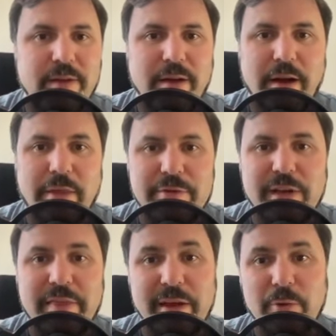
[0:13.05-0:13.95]
Uh, there's
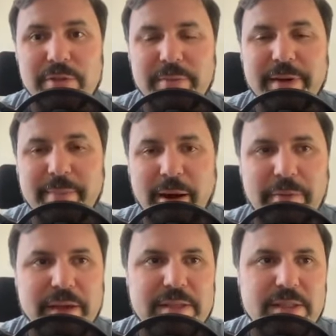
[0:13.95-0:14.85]
nothing ultimate
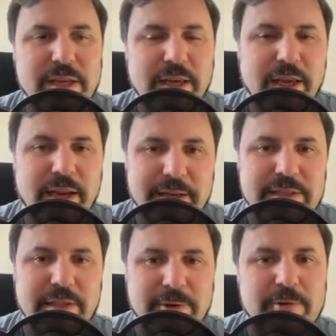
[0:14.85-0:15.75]
about this. It
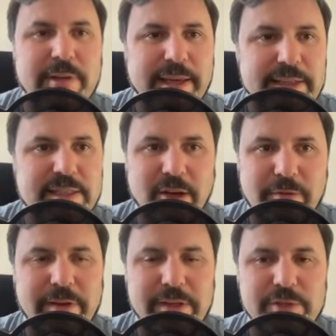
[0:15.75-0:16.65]
is literally a
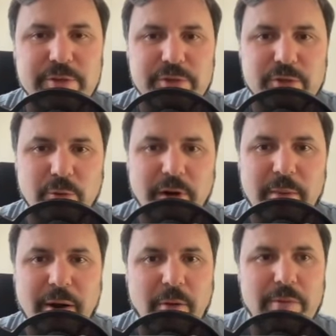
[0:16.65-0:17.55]
self-insert story
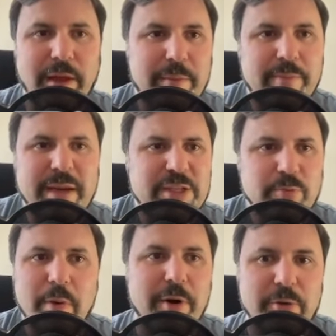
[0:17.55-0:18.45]
about like Peach
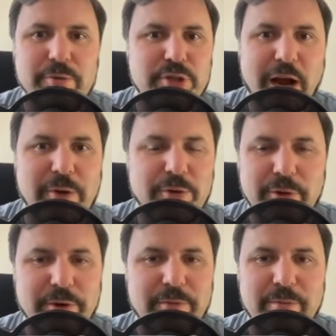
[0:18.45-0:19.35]
Momoko's
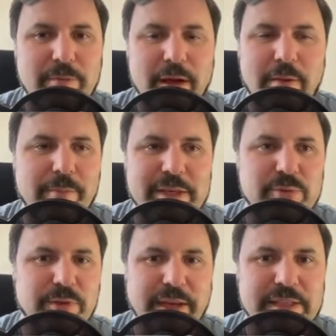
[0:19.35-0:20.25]
childhood uh,
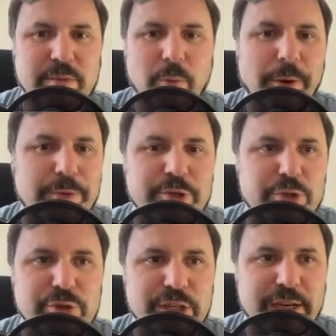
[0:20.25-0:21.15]
mixed with like some weird
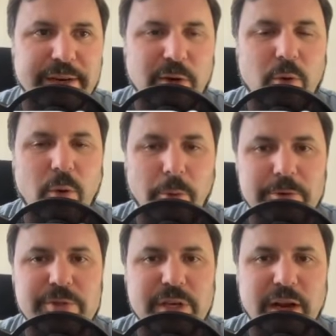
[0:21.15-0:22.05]
Junji Ito
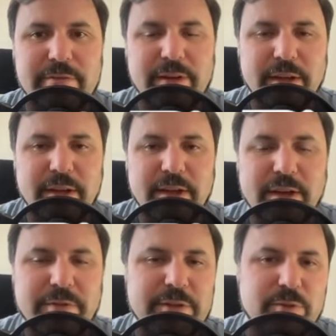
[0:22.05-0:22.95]
horror stuff.
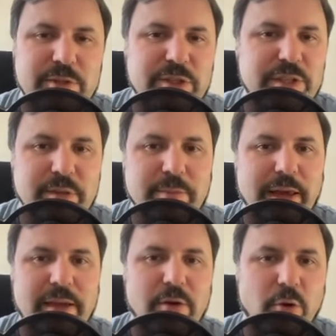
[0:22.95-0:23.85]
Now, if this was just some
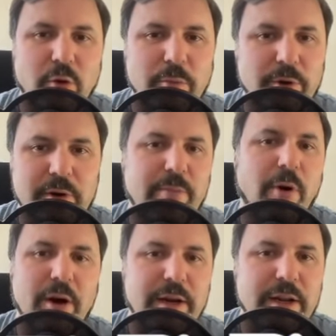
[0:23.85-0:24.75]
like girl book
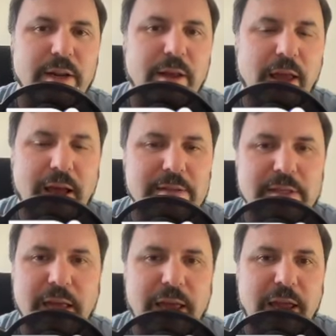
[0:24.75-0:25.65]
marketed
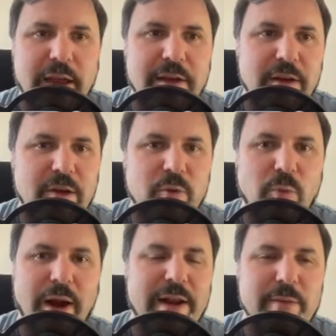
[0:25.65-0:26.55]
as a
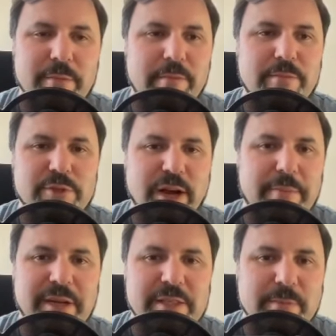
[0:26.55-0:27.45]
random
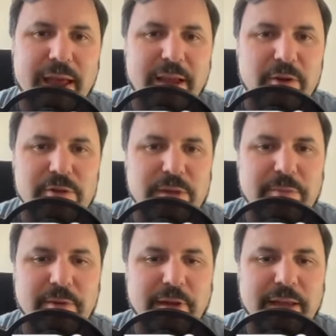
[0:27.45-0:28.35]
Japanese manga or
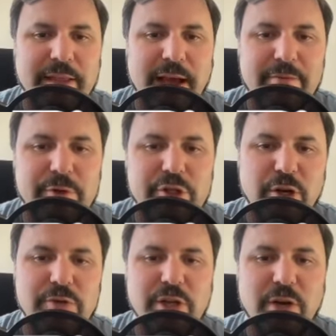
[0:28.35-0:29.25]
something like that for
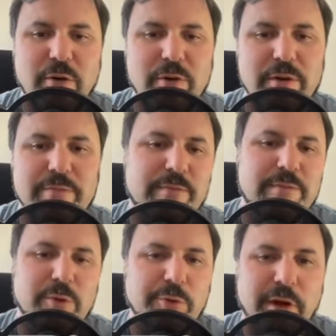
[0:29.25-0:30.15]
shojo, uh,
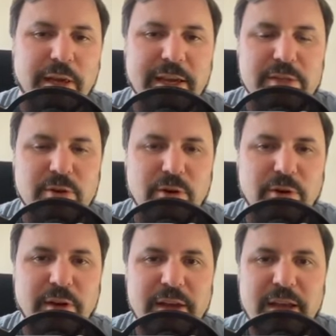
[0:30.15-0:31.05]
sold on
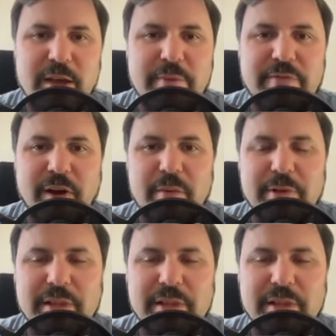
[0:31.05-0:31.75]
Kickstarter, it'd be fine.